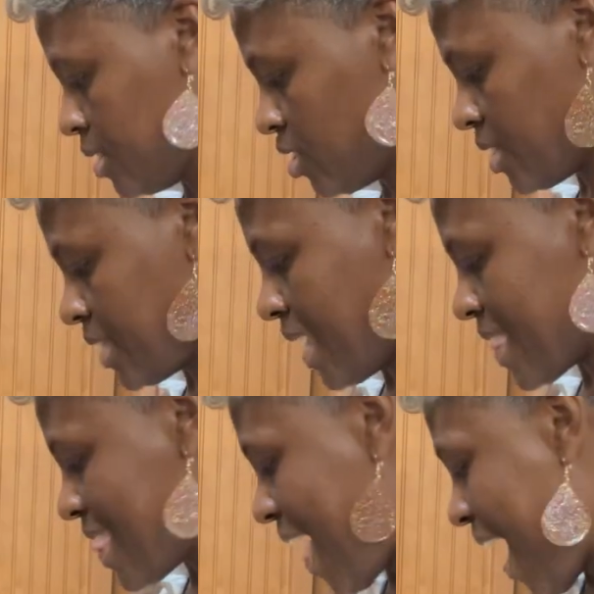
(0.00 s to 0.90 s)
Just like
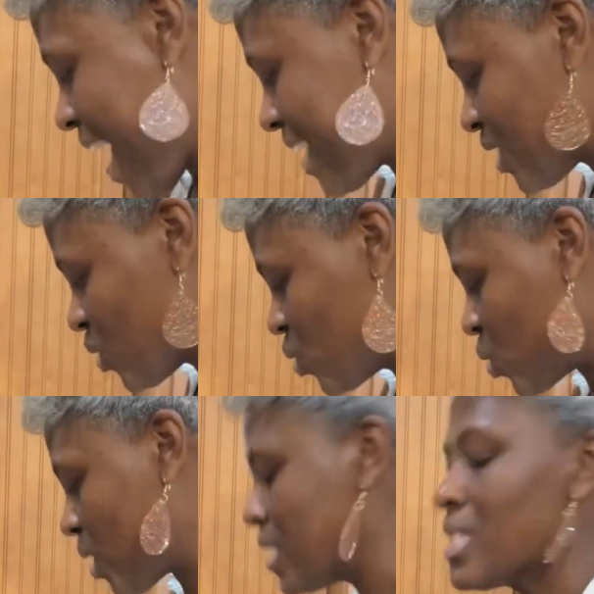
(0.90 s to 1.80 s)
that.
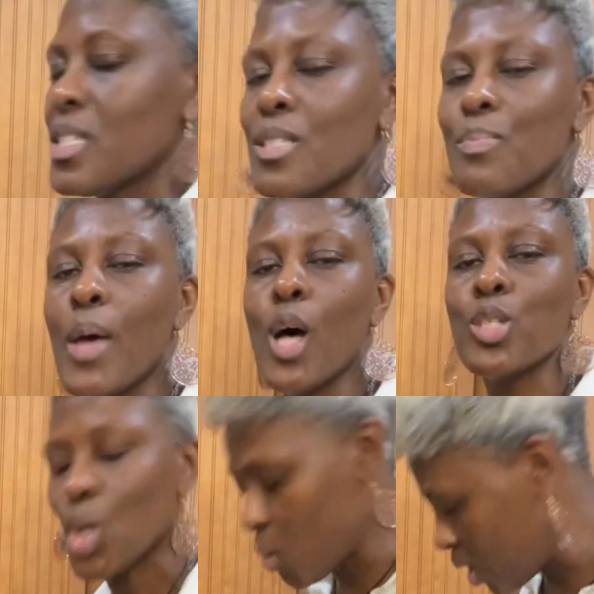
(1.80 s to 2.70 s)
Ooh, it smells so